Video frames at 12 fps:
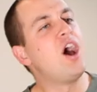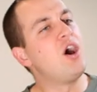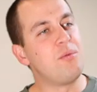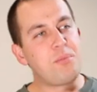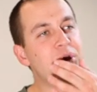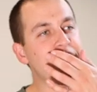
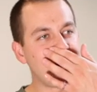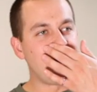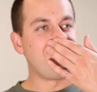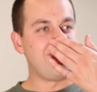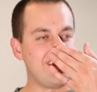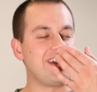Oh, pouring
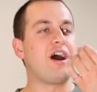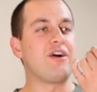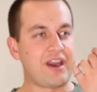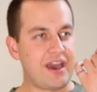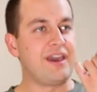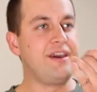coffee,
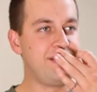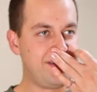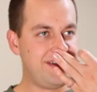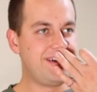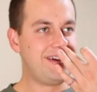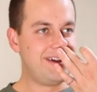okay.
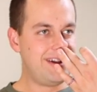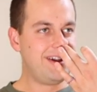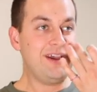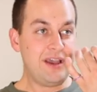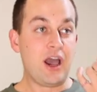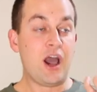
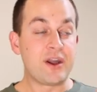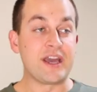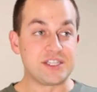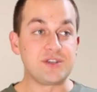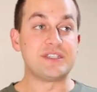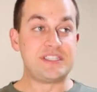
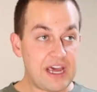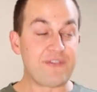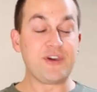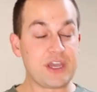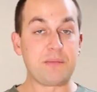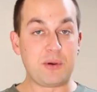Okay, so it's
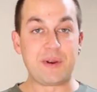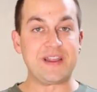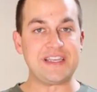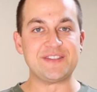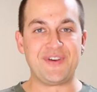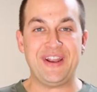definitely gonna be one
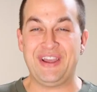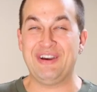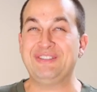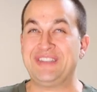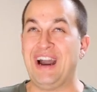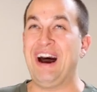of these
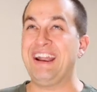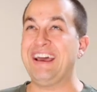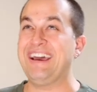videos, got